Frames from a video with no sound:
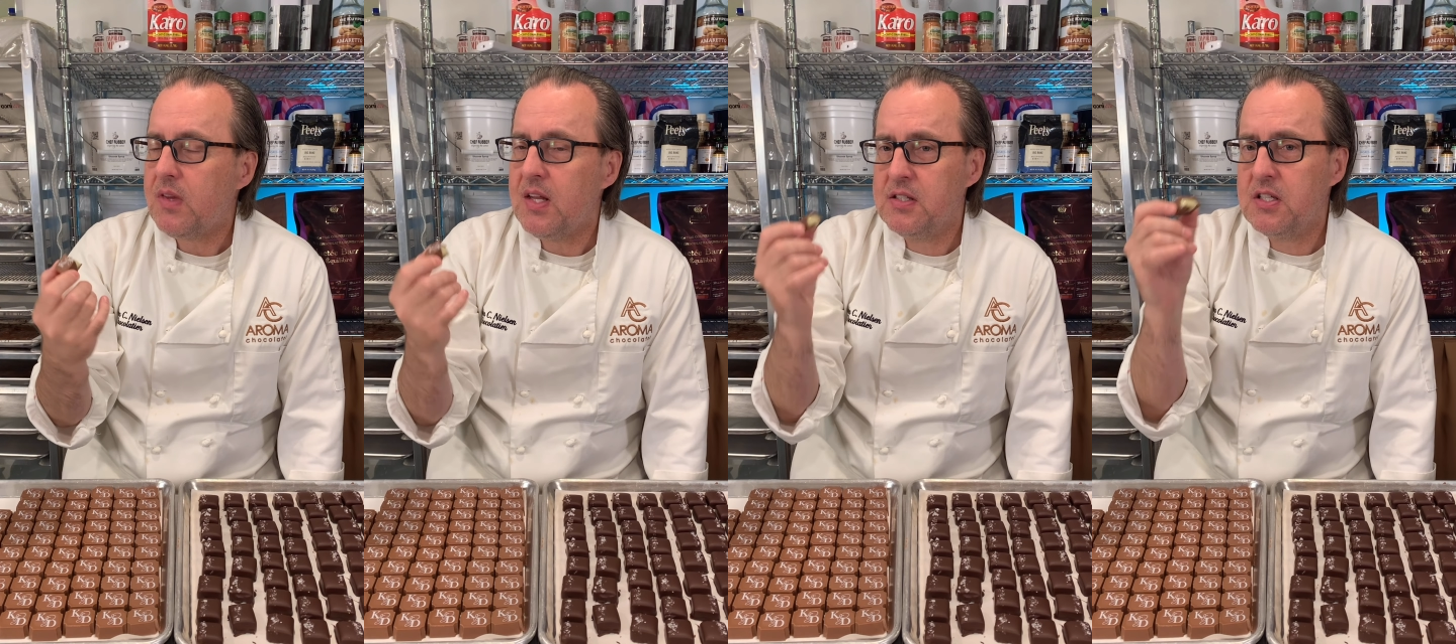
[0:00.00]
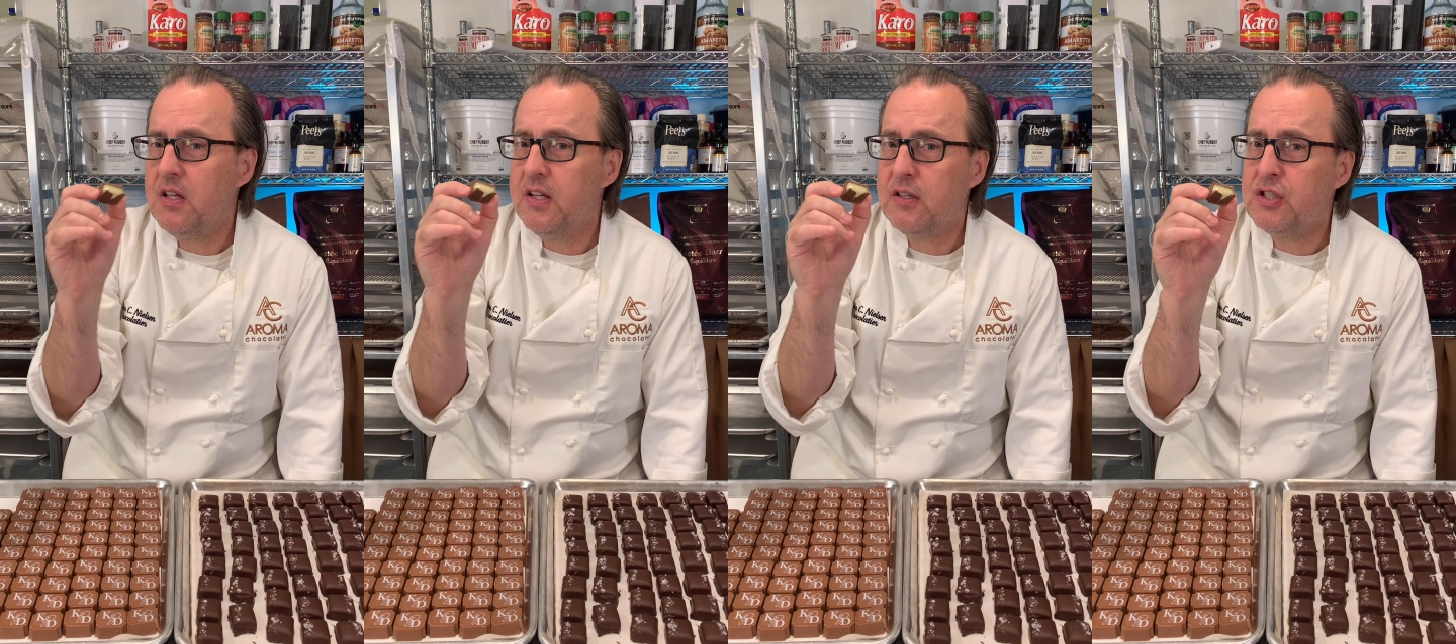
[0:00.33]
It's a
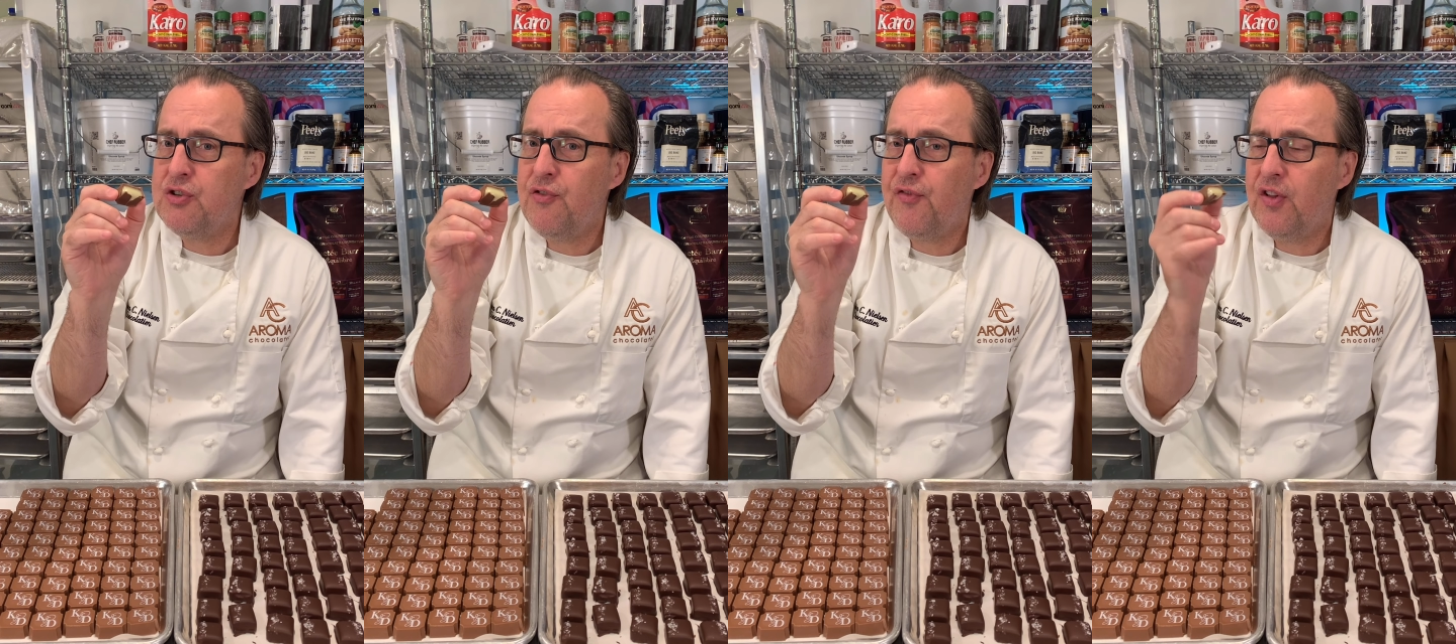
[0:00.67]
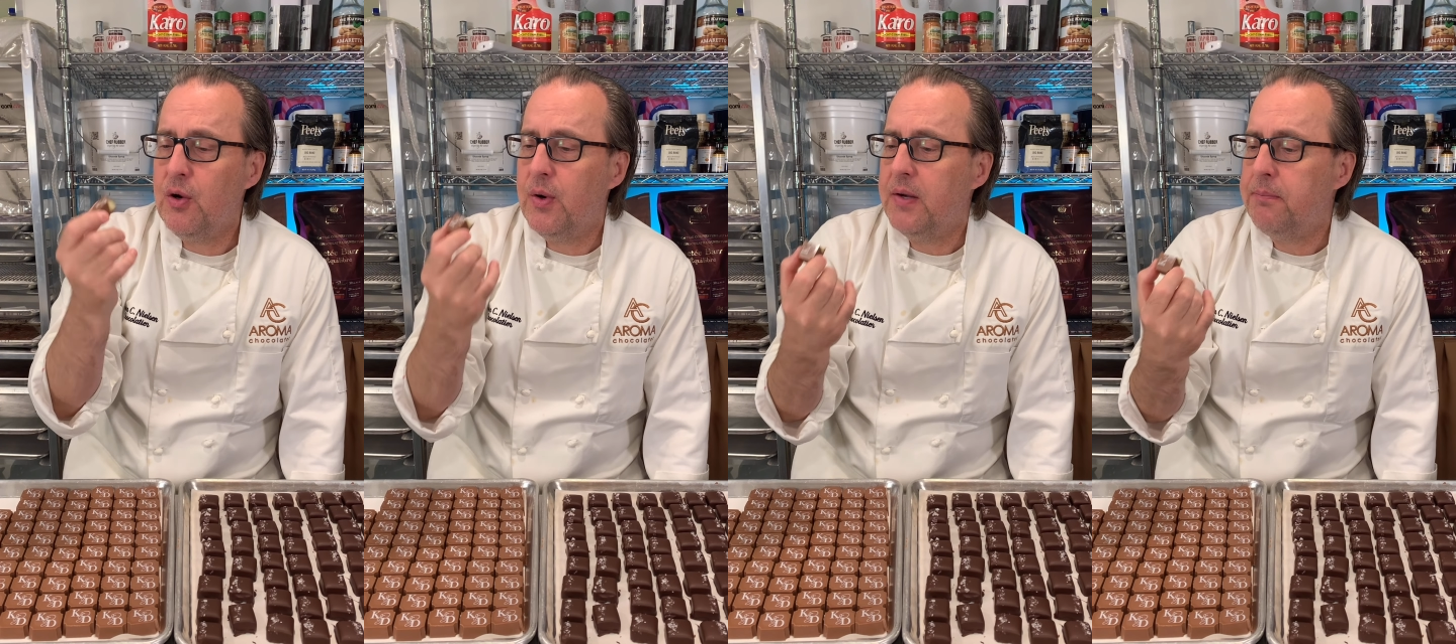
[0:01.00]
little too
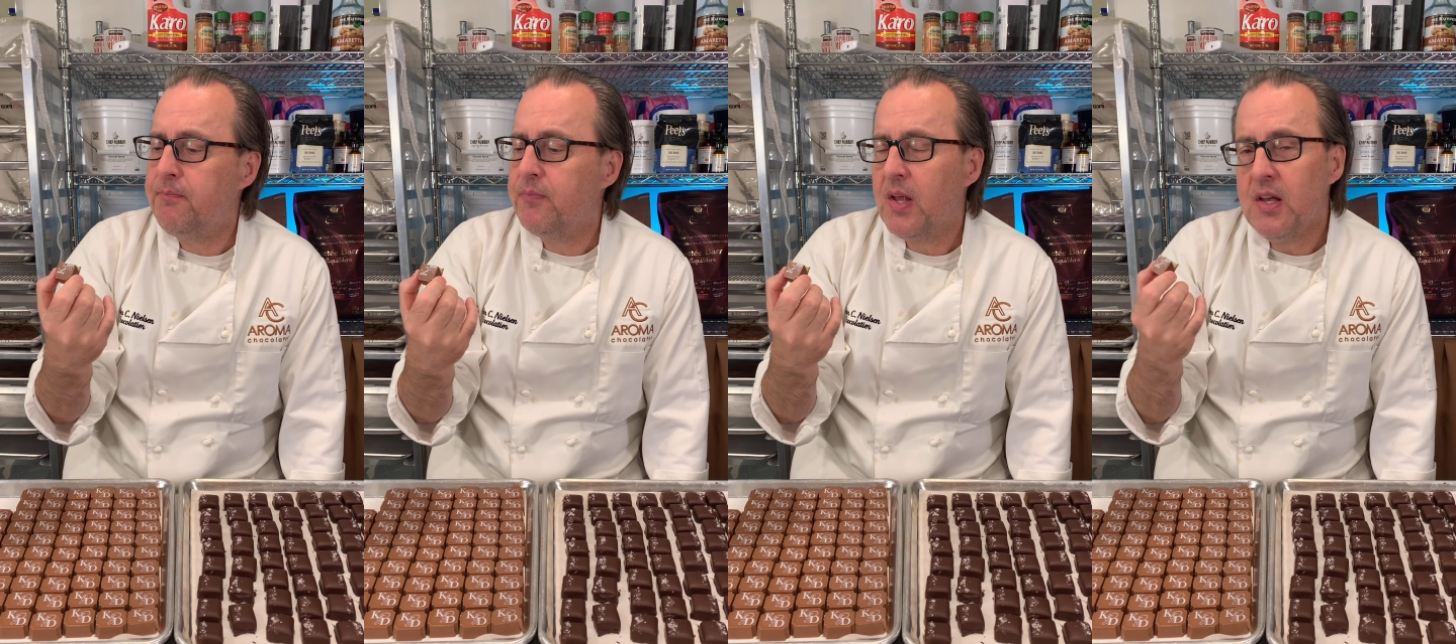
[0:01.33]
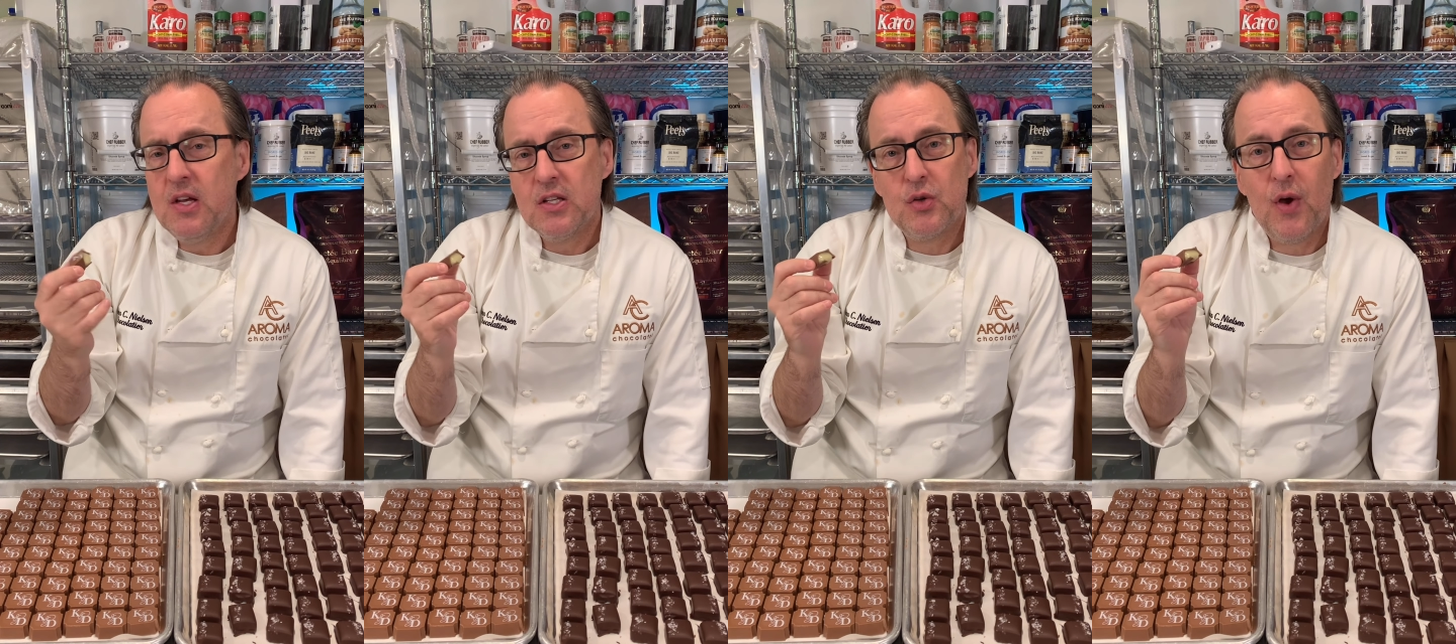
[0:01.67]
fluid.
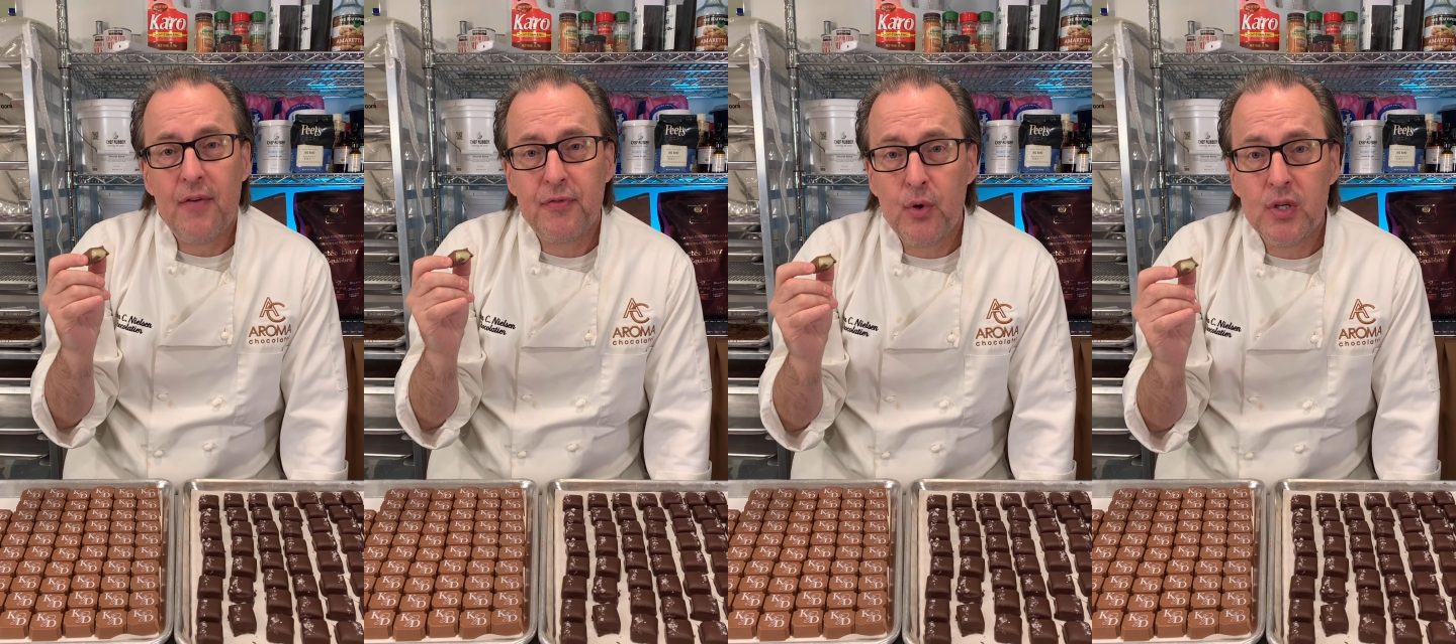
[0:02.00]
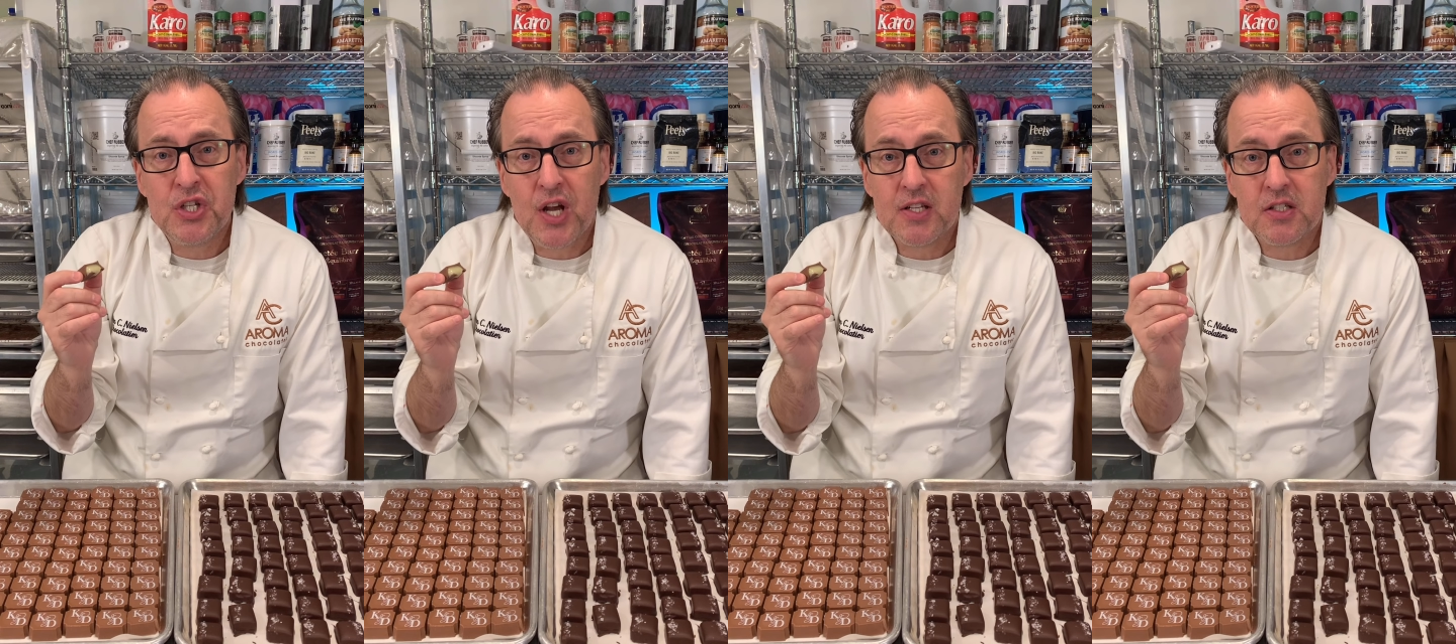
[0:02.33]
So I have to
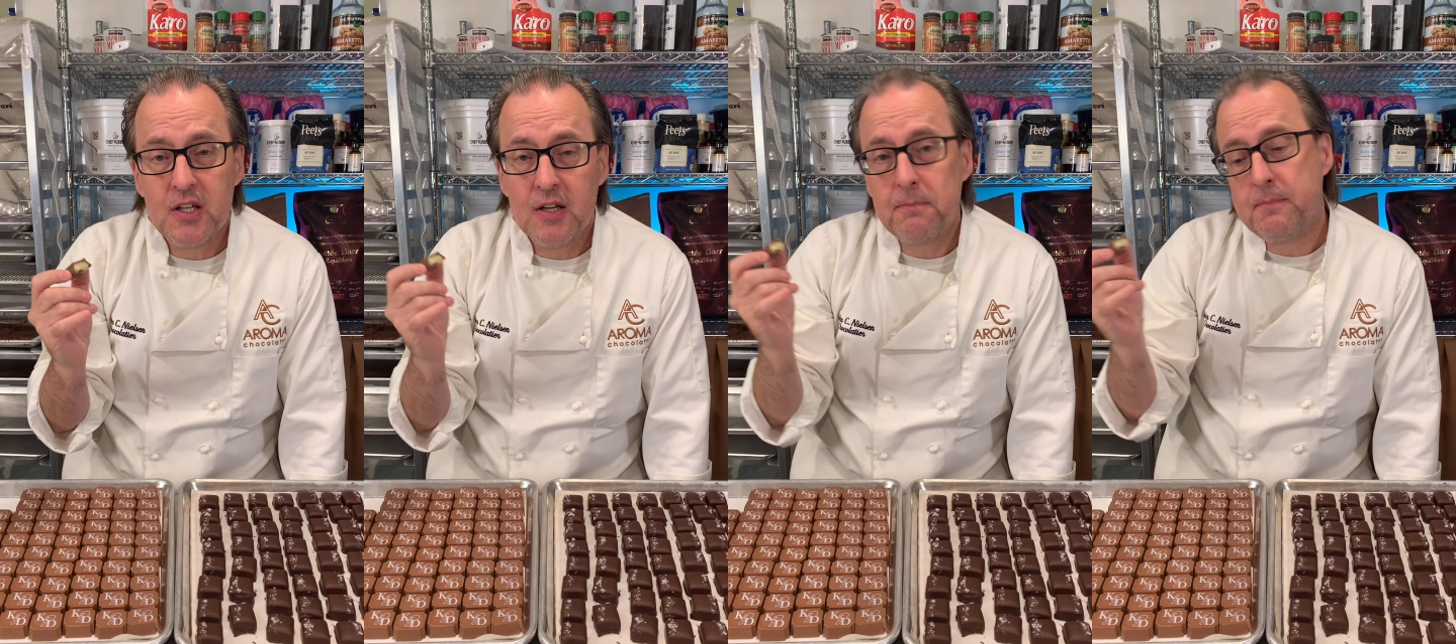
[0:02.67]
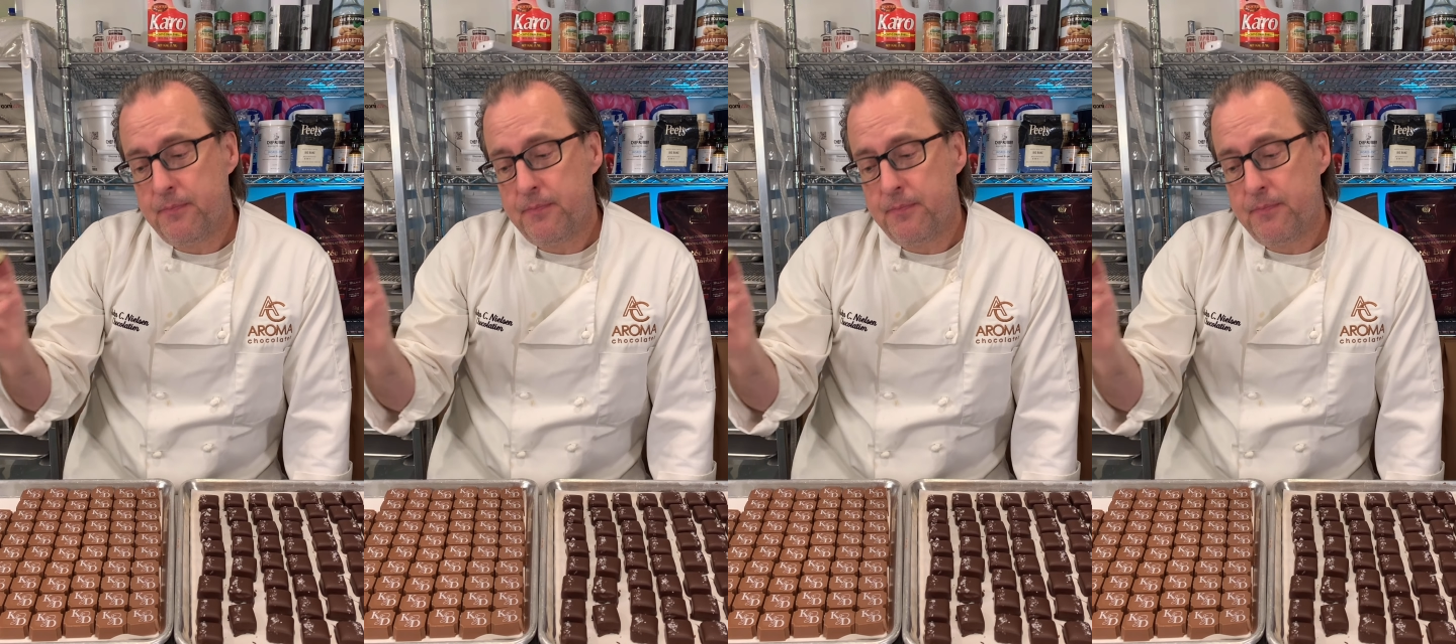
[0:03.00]
adjust it.